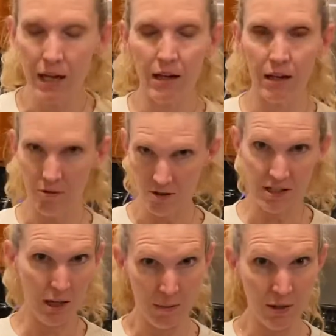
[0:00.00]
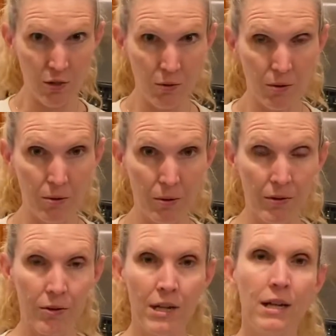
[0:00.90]
Every time I do a
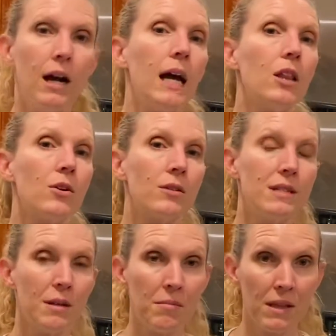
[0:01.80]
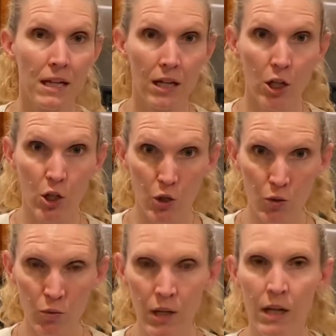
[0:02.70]
Whole30, I learn something
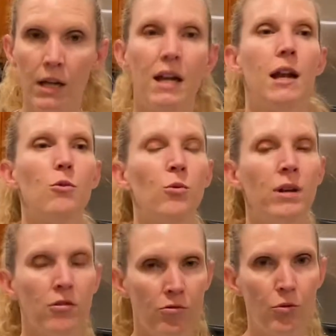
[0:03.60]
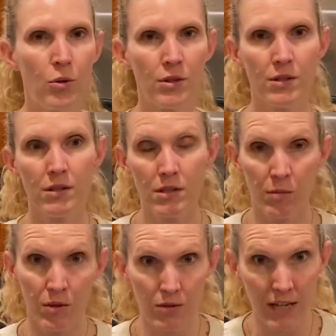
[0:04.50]
new and I reinforce some
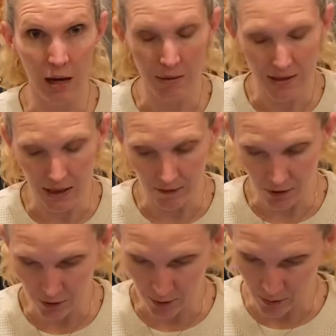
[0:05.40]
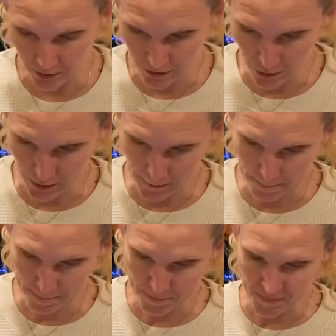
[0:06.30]
of those habits I've learned before.
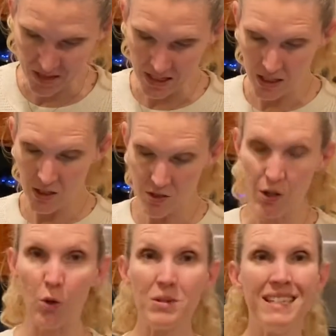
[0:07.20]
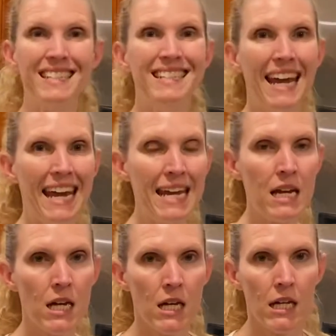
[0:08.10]
So today
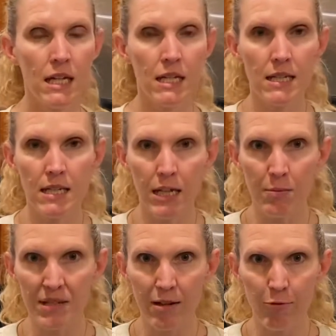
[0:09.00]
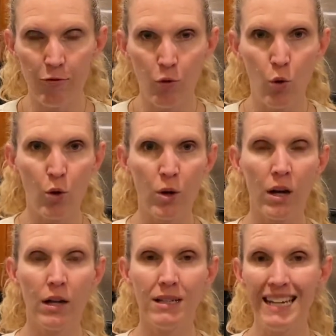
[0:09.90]
is the update for
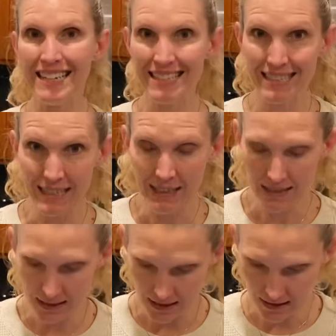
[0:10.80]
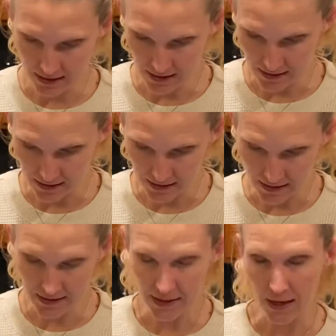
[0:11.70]
day 6. It is
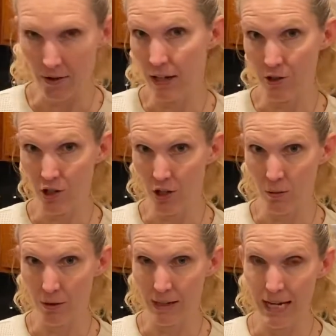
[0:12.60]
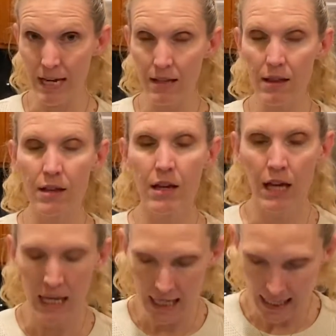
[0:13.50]
Saturday, January 8th.
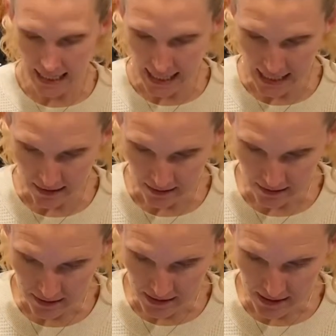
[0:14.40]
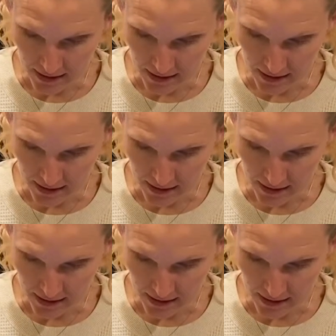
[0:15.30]
And